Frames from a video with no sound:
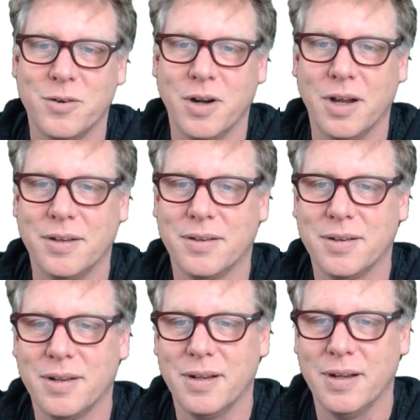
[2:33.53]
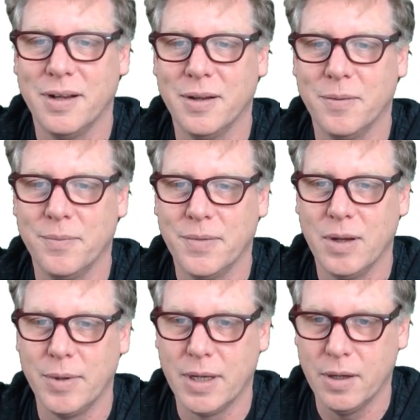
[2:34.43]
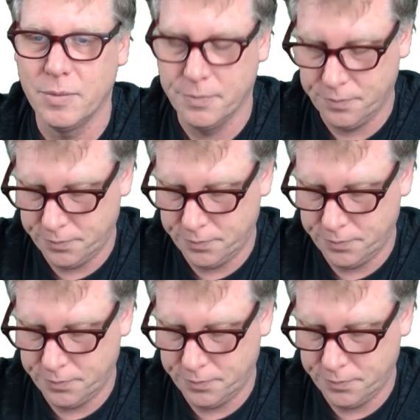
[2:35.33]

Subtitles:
Right, there we go.